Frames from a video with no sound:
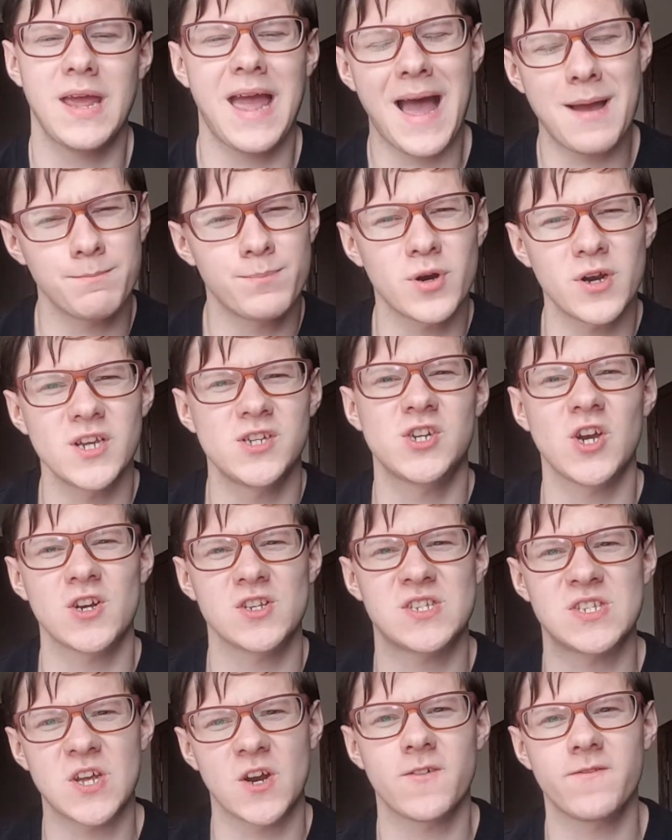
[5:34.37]
I'm pretty sure
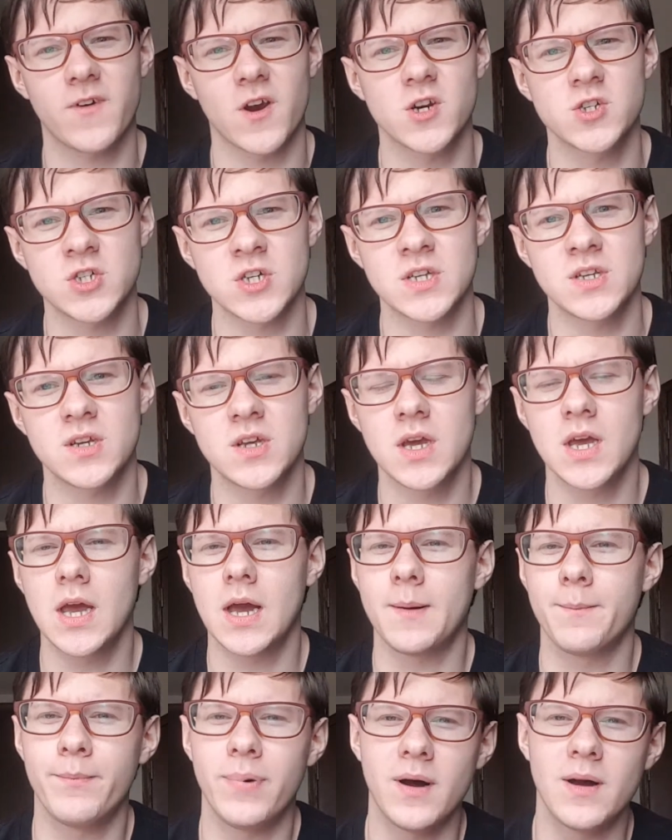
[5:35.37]
it's their version,
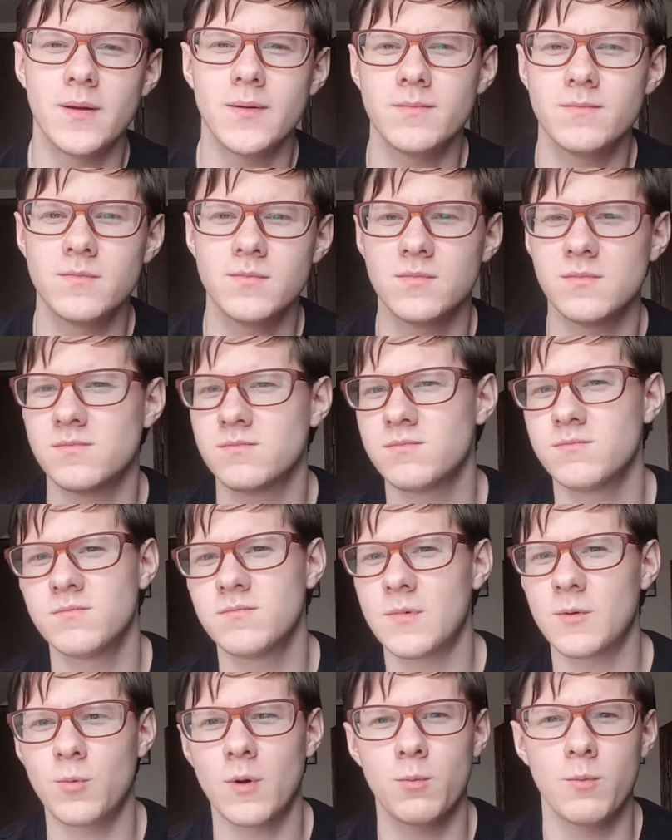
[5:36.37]
but
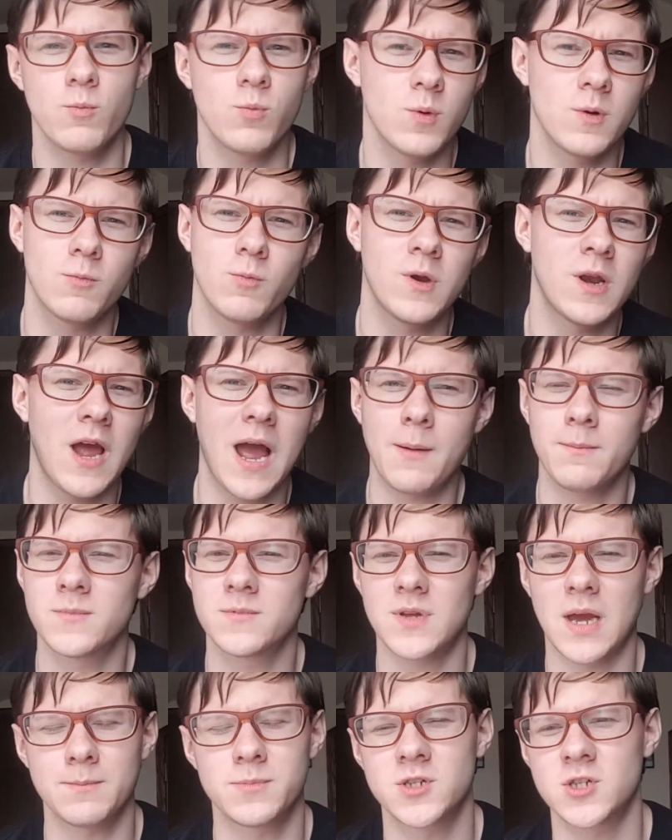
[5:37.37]

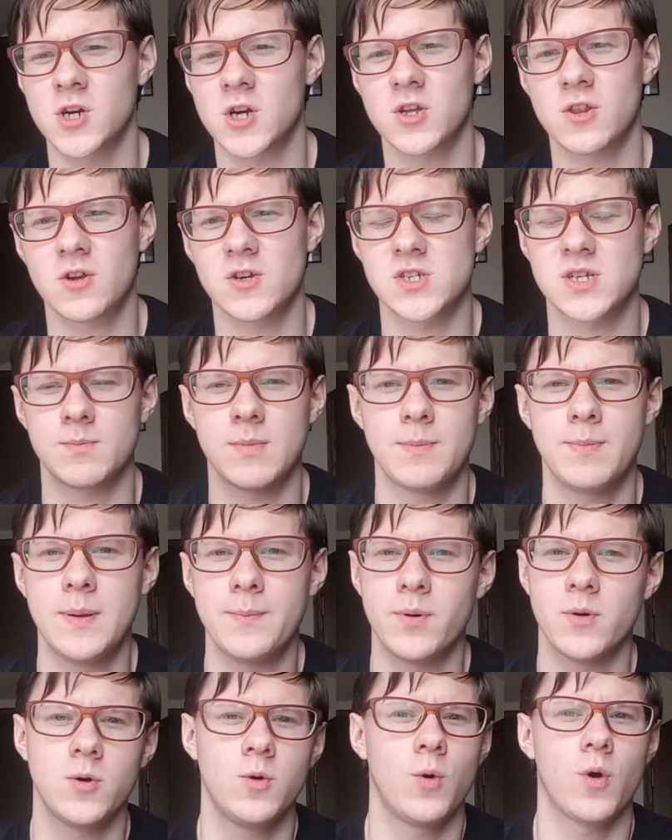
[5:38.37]
I'm sure there's going to be
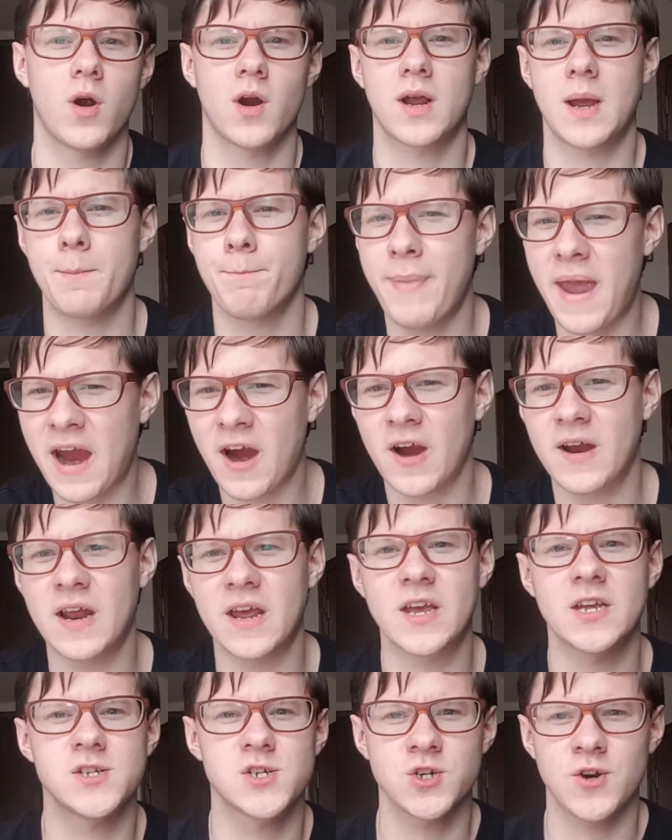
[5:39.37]
people who are comparing
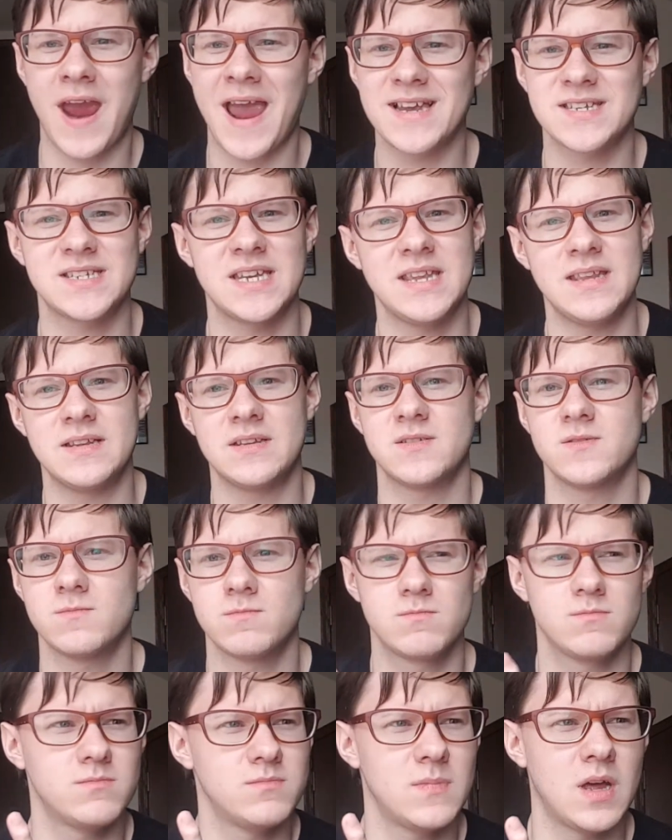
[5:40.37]
and contrasting
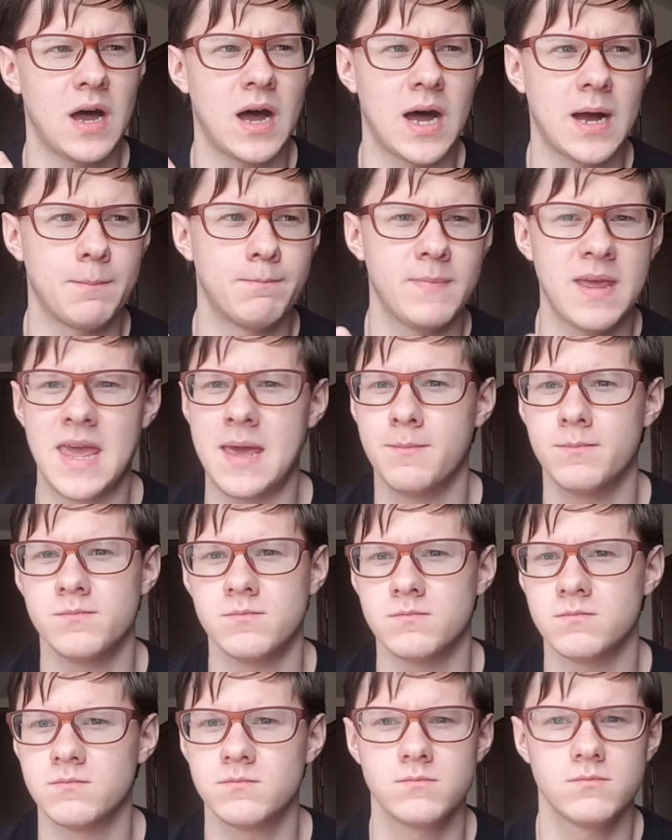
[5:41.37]

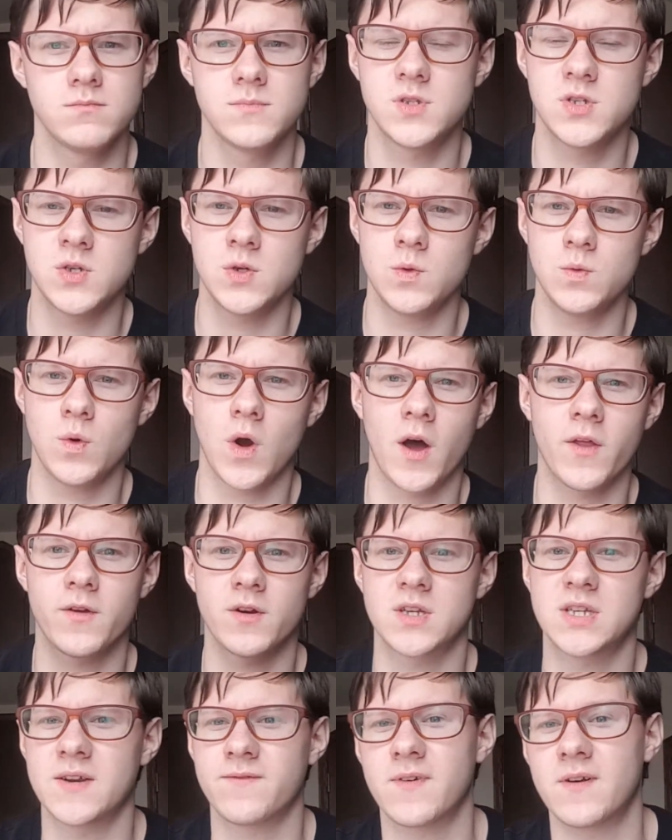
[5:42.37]
him to other
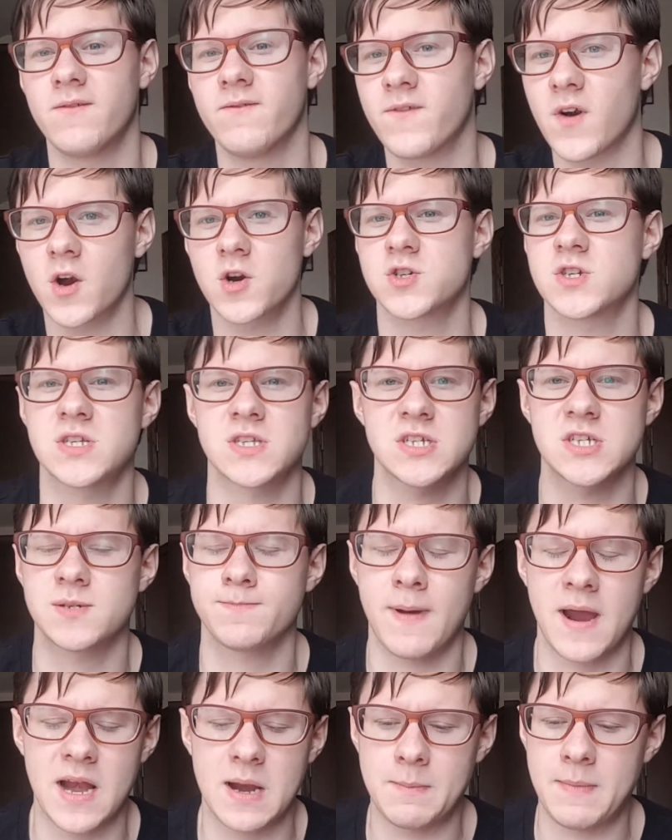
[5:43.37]
different versions of
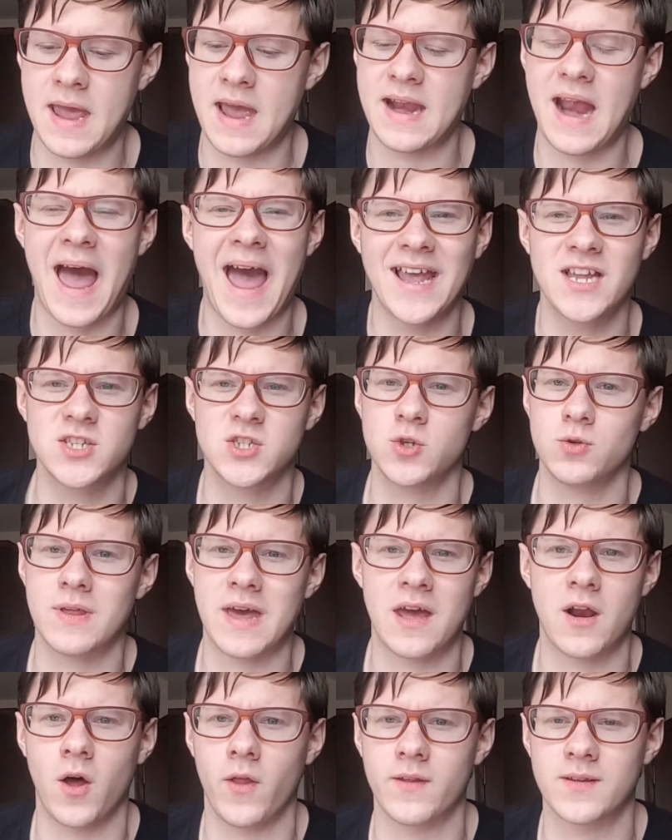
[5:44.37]
Spider-Man. I do
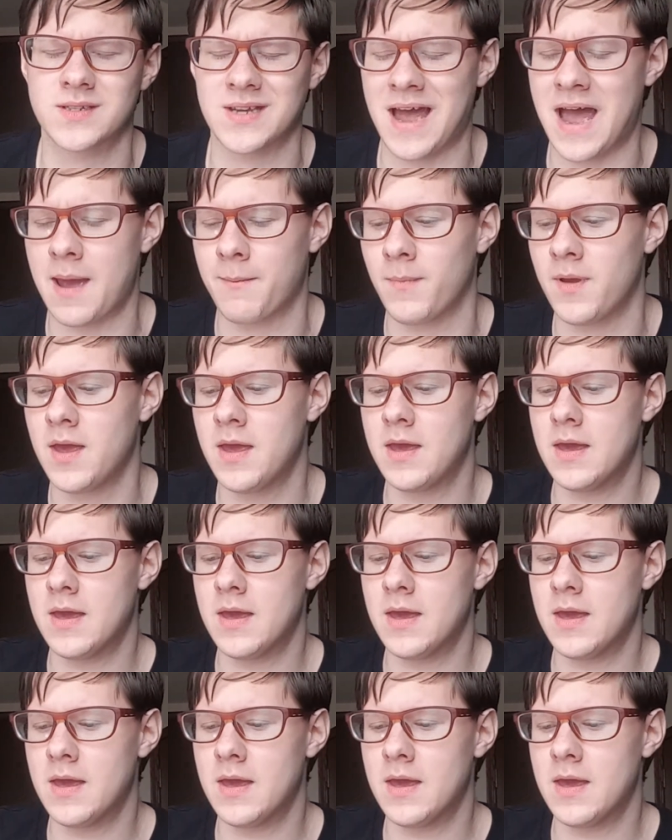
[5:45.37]
that all the time.